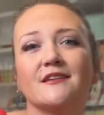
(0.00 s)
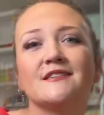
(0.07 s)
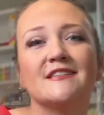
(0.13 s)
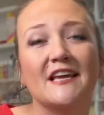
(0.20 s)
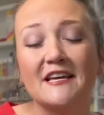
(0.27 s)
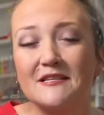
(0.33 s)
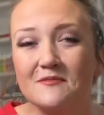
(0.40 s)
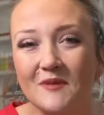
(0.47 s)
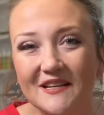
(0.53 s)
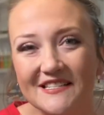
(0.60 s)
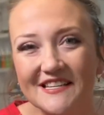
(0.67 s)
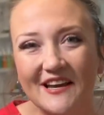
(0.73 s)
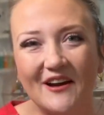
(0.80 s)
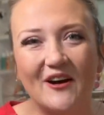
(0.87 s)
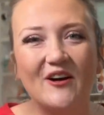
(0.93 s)
6 months
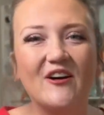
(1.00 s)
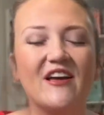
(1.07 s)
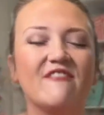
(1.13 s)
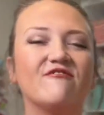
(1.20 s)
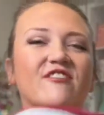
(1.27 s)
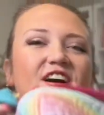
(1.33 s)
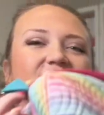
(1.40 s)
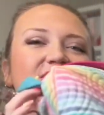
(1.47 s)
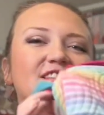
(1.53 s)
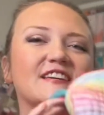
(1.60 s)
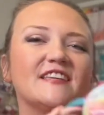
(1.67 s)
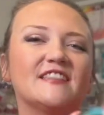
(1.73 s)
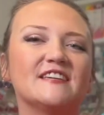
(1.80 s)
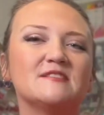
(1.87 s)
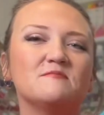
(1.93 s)
ago and finally
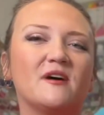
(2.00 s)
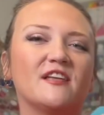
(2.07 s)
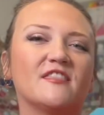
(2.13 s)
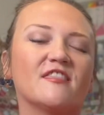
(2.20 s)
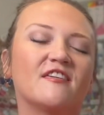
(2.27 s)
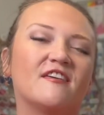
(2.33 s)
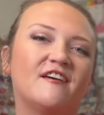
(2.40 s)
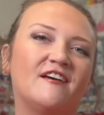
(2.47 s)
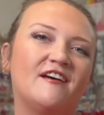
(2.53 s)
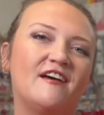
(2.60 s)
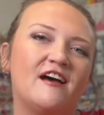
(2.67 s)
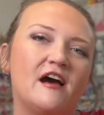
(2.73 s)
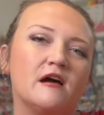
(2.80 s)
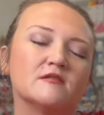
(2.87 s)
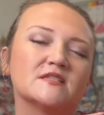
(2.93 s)
this month
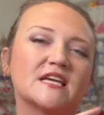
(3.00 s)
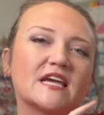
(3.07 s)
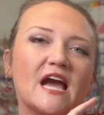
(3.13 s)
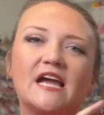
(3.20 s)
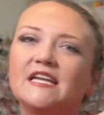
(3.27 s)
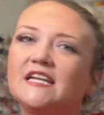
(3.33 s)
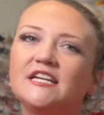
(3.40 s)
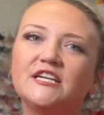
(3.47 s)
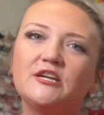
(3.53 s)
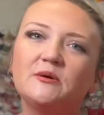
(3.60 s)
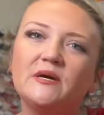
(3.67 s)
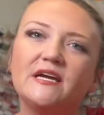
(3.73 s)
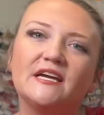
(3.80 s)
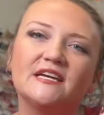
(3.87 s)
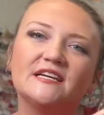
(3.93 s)
I was like, I need to do it.